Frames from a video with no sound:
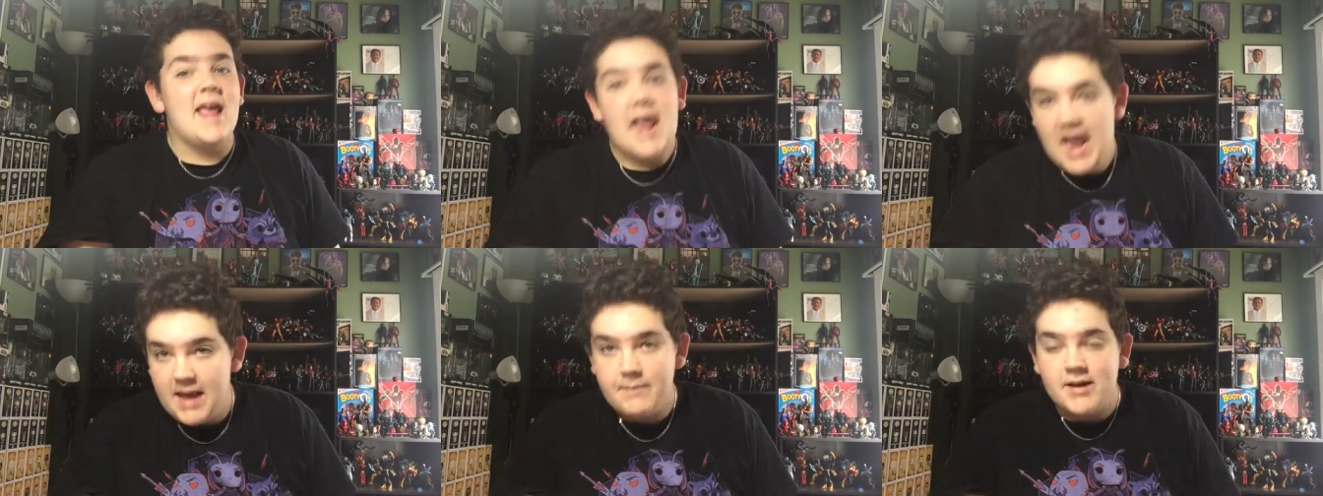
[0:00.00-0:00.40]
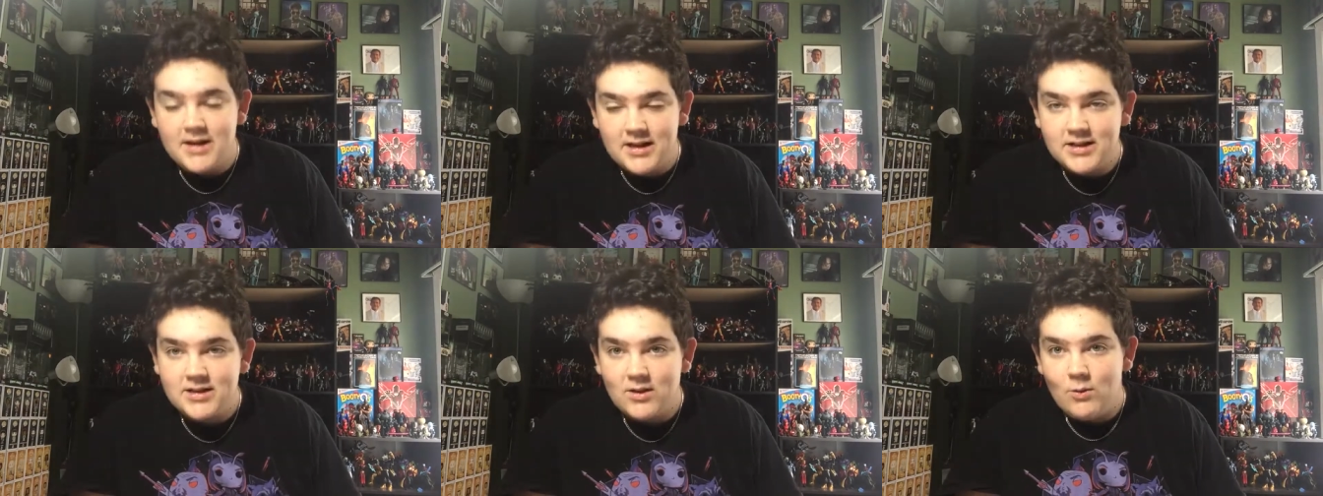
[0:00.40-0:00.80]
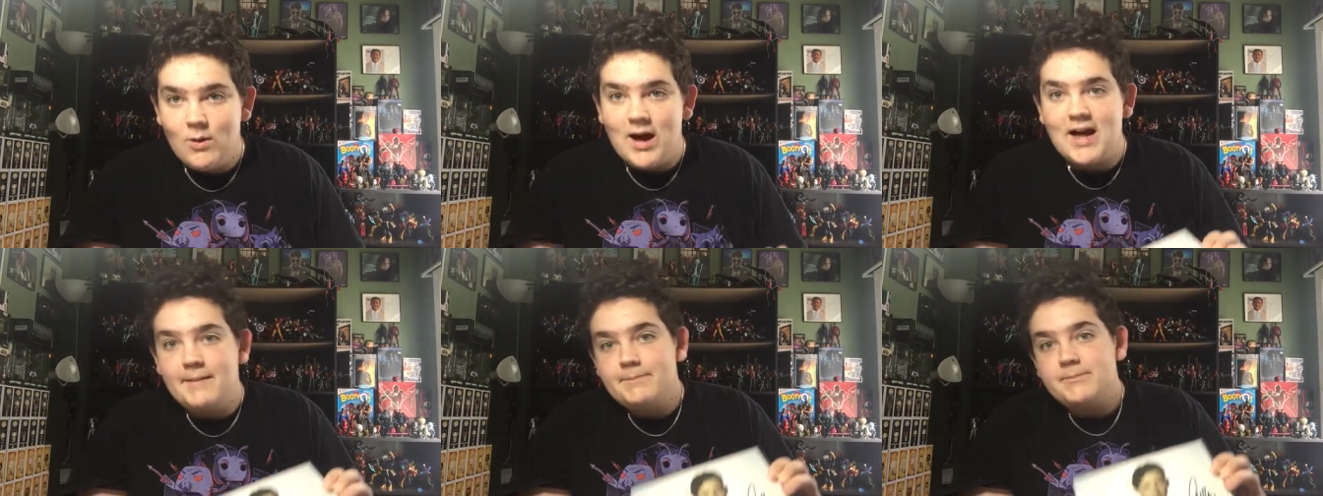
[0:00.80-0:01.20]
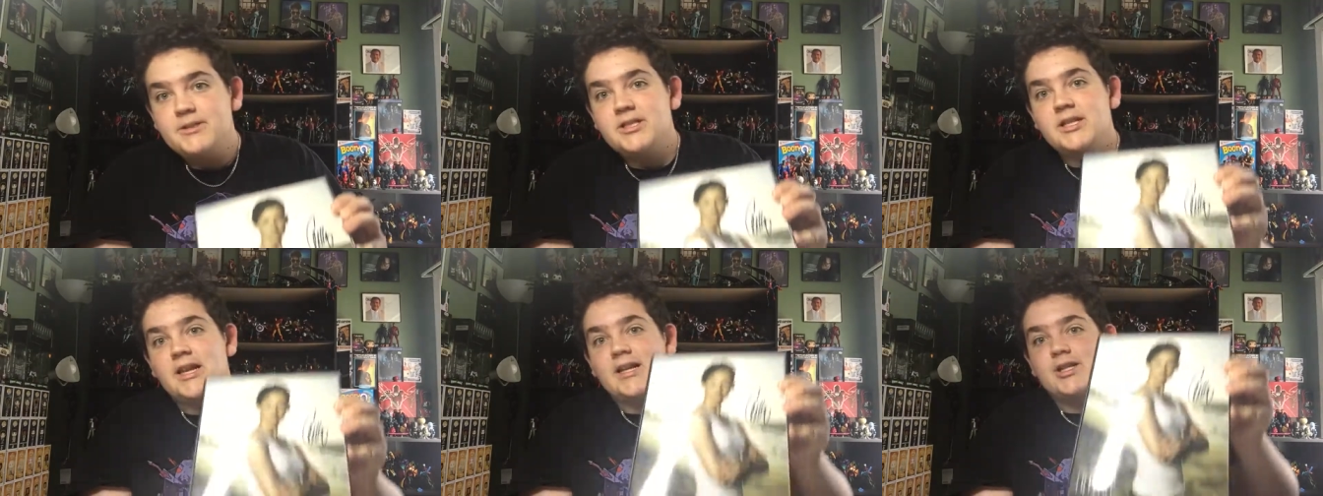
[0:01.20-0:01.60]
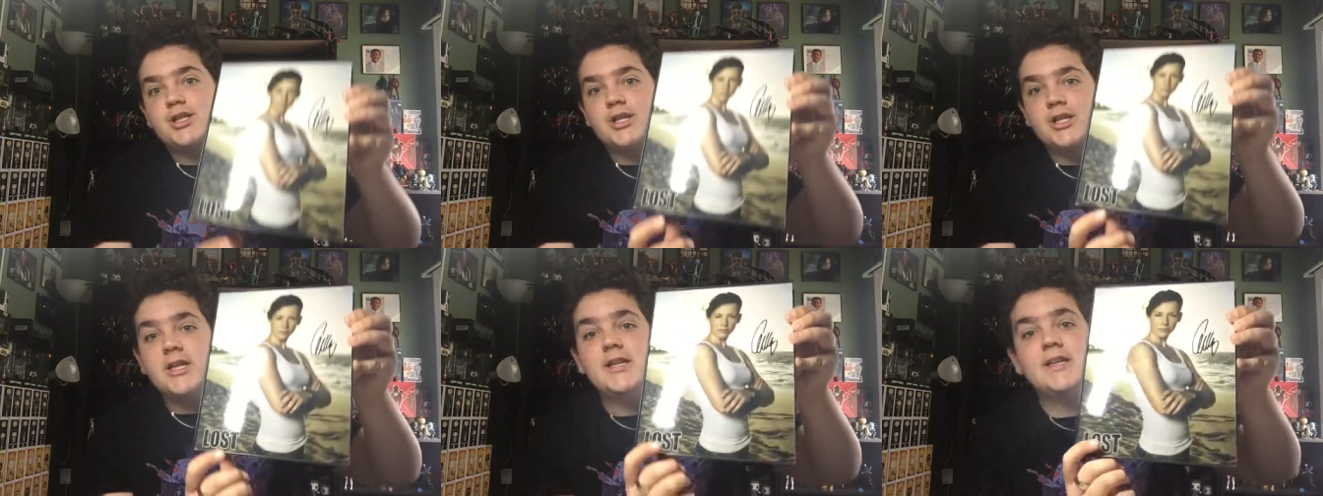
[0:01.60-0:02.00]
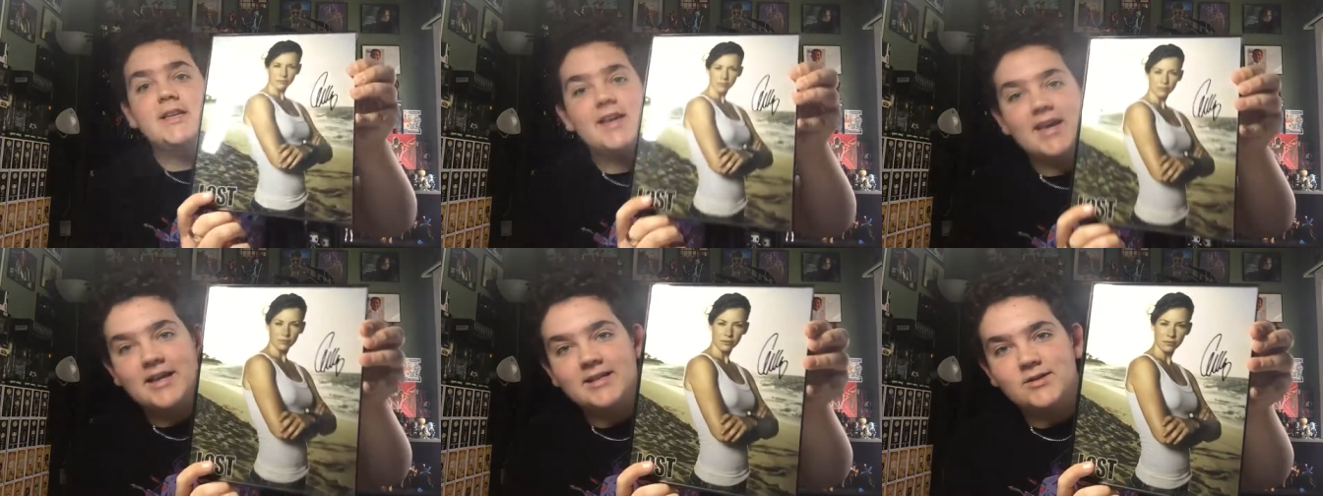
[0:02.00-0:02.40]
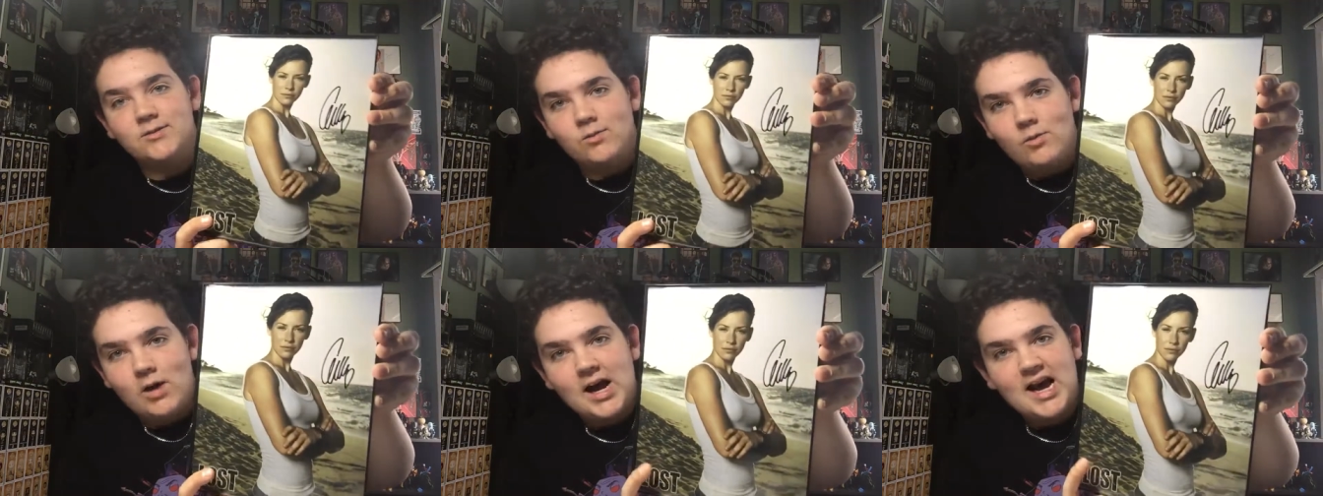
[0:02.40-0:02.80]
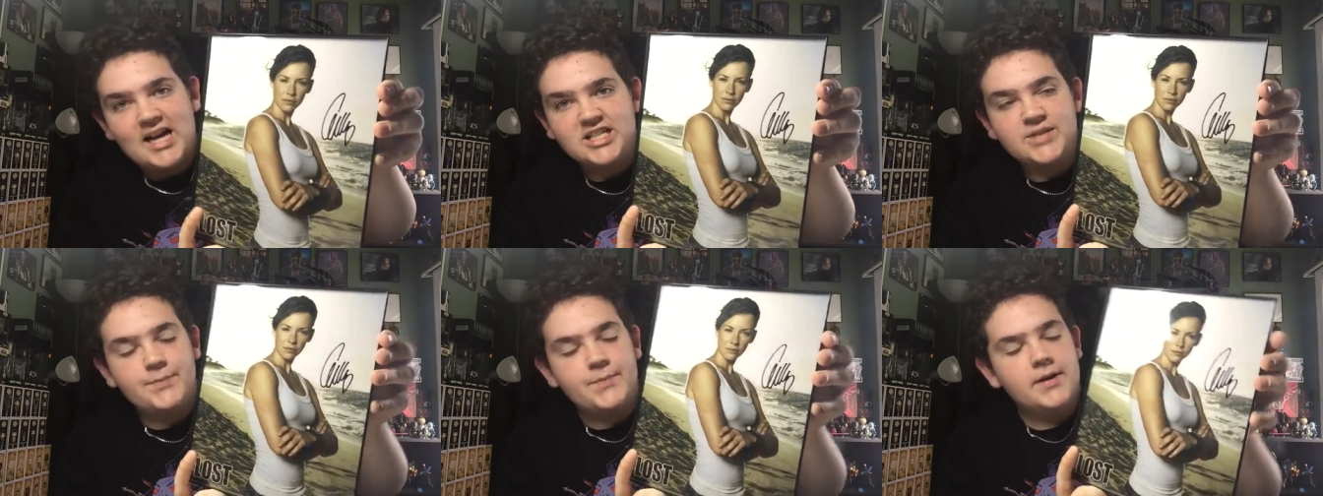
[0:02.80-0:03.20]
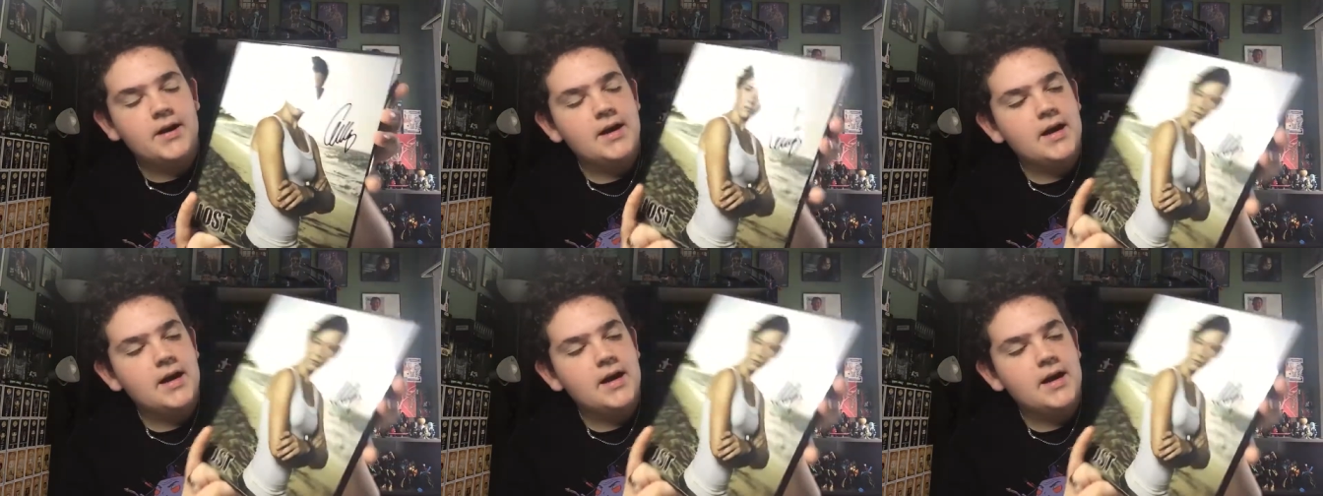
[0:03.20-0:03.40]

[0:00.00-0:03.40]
Ant Man and the Wasp, and she is Wasp.